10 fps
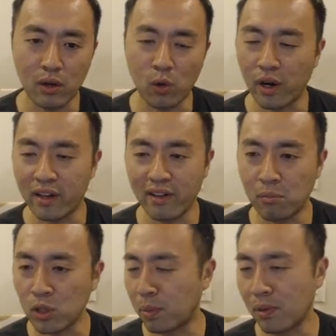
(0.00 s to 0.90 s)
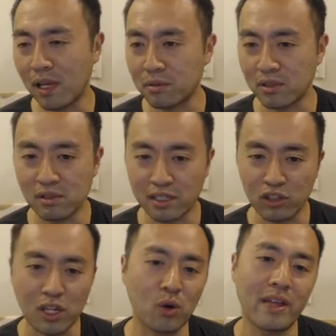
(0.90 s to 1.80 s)
Or you have multiple options, like you
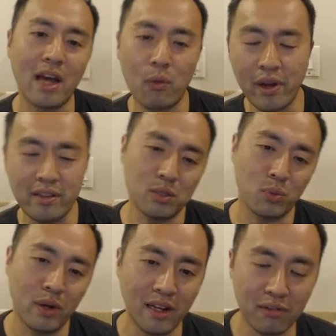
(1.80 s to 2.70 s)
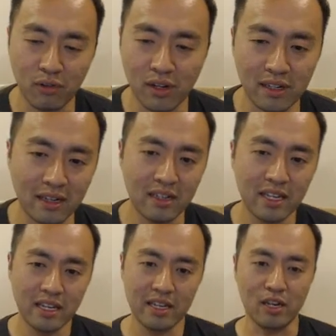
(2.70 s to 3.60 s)
can go that way, this way, left way, that,
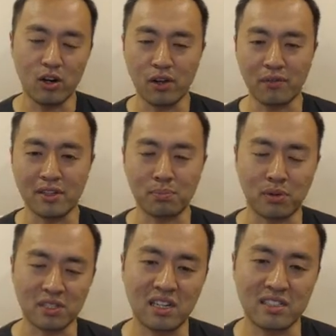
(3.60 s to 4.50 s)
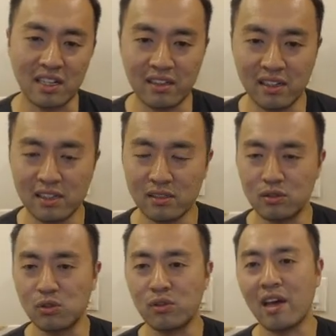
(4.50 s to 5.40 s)
you know, if this person clicks on this,
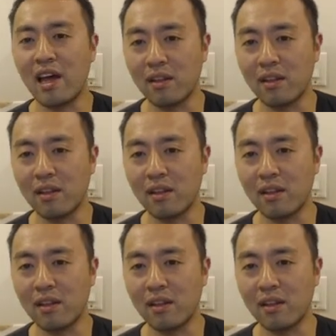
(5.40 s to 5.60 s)
do that.